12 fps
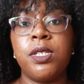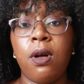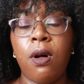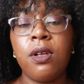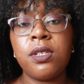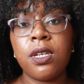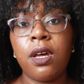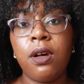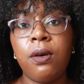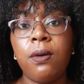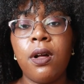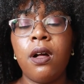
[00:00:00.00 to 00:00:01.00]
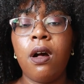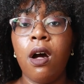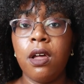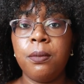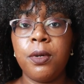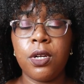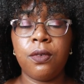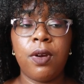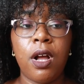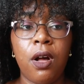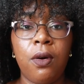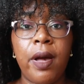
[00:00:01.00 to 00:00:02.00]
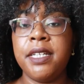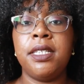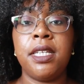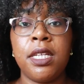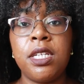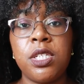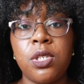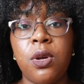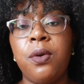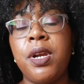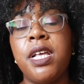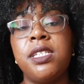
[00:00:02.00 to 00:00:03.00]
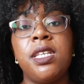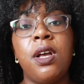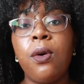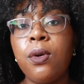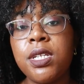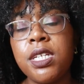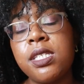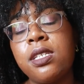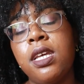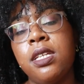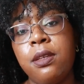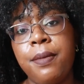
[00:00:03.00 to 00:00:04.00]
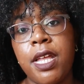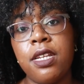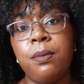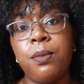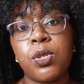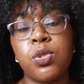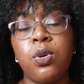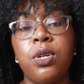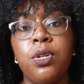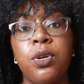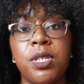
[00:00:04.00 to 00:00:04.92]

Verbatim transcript: was also on Book Row, and it is known as the oldest independent bookstore in New